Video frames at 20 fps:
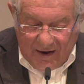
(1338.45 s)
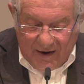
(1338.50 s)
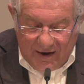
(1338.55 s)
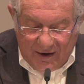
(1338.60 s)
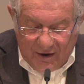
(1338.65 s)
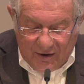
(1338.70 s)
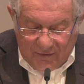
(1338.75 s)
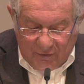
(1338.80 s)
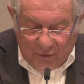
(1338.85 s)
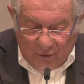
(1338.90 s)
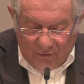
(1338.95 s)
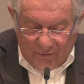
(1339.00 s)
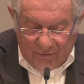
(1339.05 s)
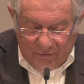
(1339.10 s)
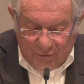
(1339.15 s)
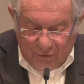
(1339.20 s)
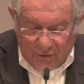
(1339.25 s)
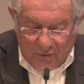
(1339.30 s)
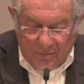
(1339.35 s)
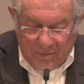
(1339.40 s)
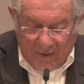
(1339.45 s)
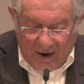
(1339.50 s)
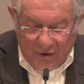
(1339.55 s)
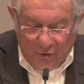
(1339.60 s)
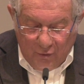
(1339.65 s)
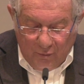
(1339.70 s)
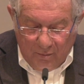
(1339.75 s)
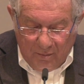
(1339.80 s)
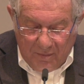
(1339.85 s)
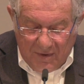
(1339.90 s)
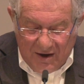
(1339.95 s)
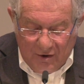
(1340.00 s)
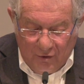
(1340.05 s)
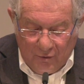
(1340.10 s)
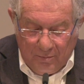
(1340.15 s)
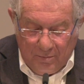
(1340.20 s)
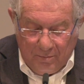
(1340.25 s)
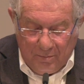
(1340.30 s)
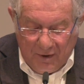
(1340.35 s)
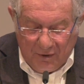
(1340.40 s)
is confirmed by a
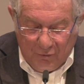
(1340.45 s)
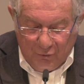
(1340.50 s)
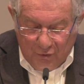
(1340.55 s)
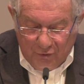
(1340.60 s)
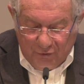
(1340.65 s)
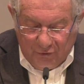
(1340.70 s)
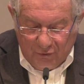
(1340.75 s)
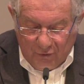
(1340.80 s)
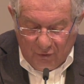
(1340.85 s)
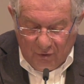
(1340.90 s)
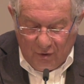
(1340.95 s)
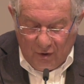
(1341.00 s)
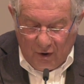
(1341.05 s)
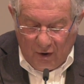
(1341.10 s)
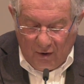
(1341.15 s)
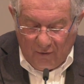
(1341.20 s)
mere perusal